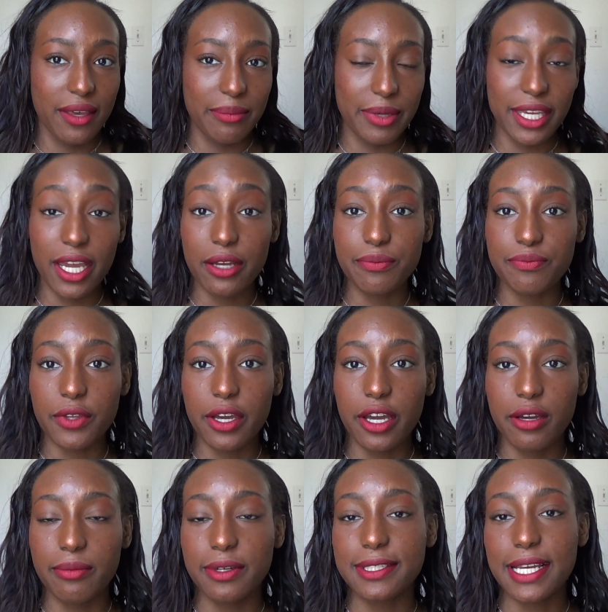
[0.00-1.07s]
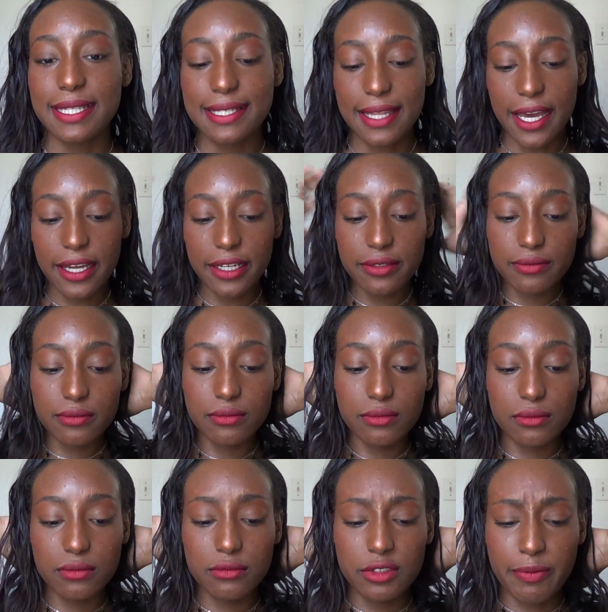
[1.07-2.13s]
But yeah, besides that,
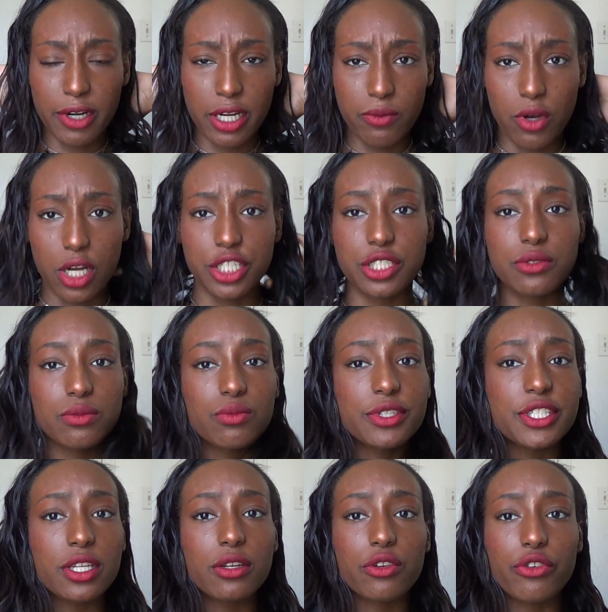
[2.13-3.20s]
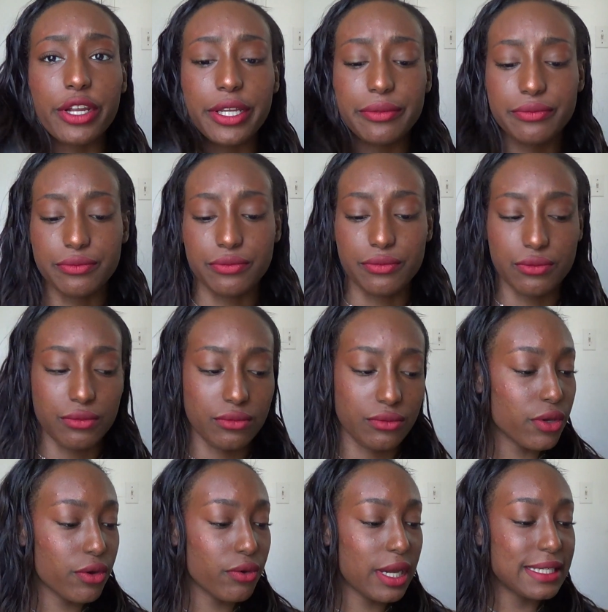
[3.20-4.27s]
the body wash was great.
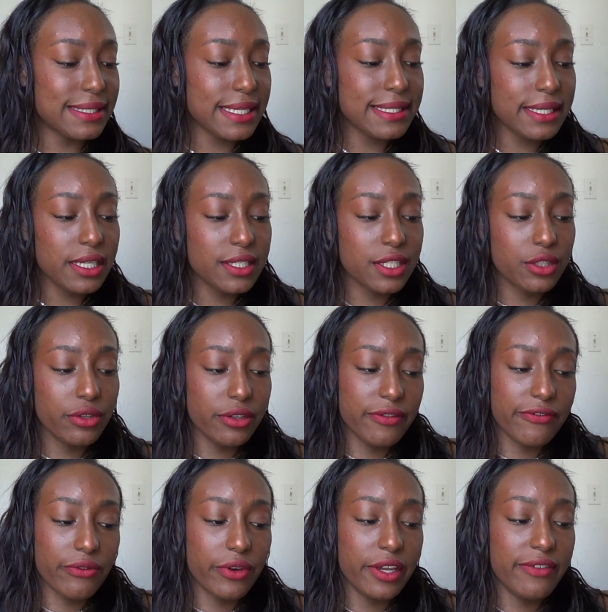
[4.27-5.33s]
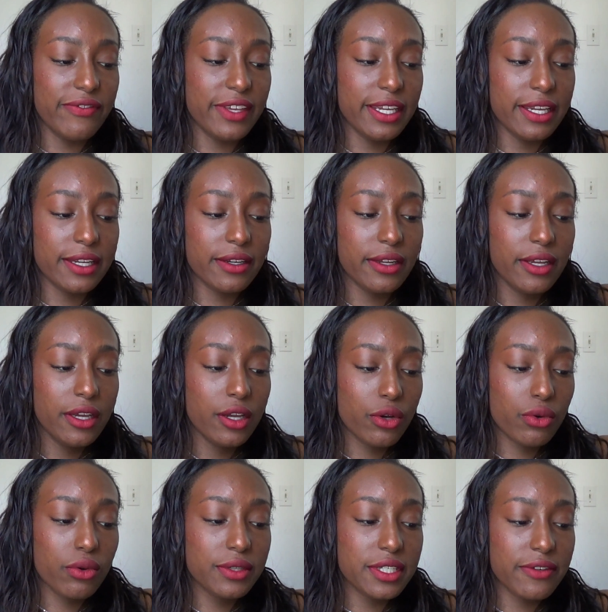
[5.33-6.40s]
So it says that it's gluten-free, vegan,
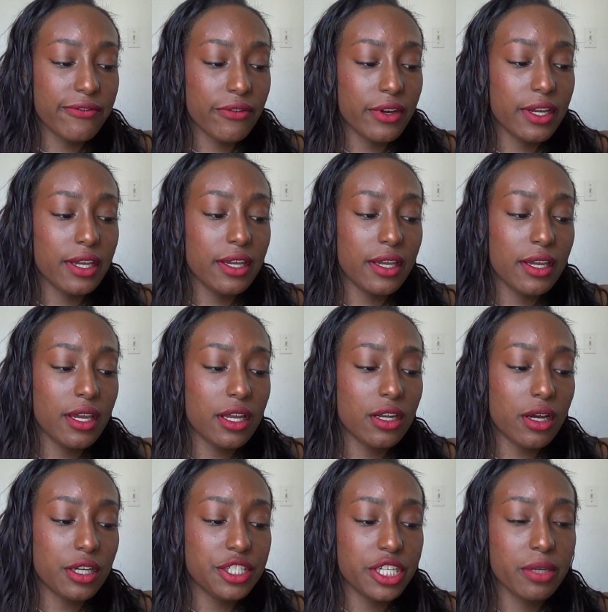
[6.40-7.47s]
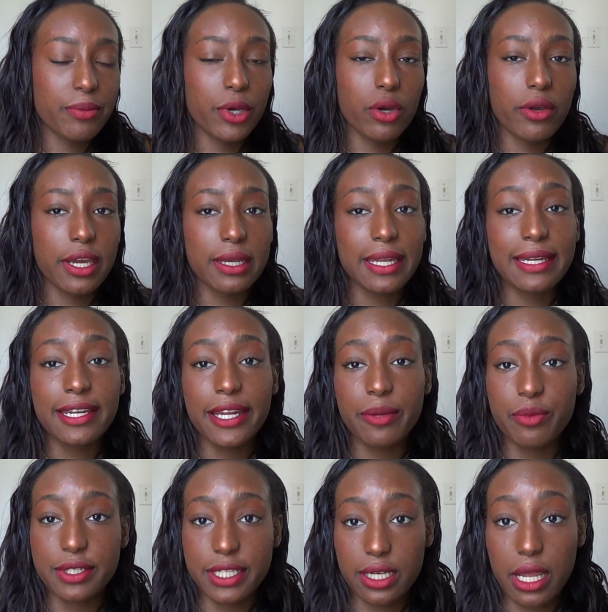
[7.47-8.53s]
cruelty-free, non-GMO, and
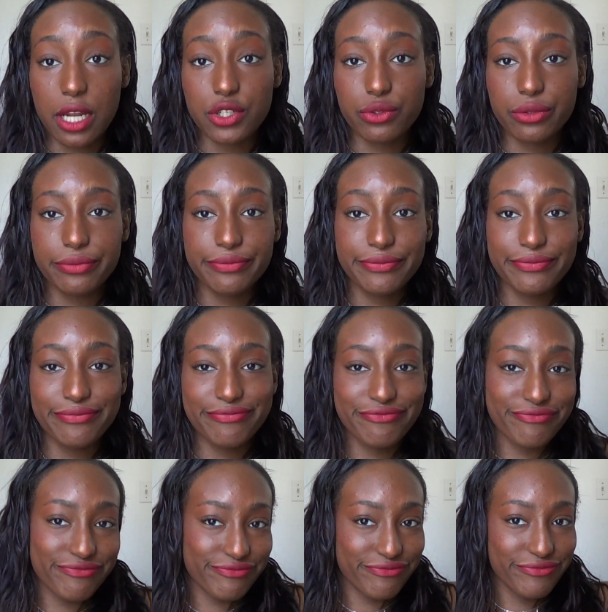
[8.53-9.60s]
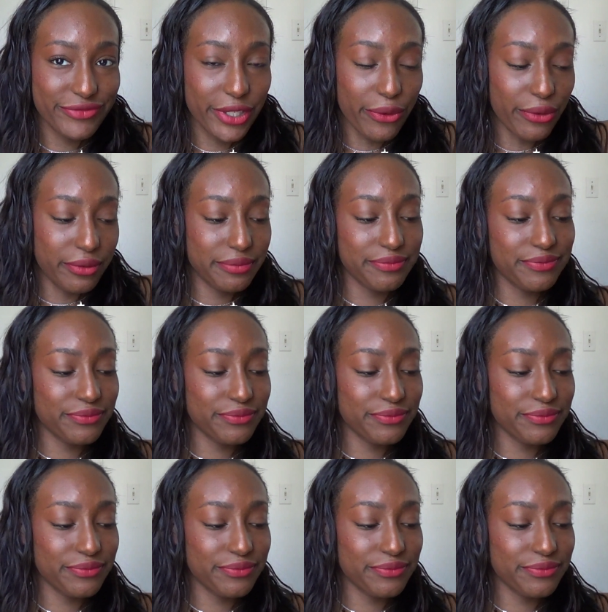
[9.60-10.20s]
99% natural. Cool.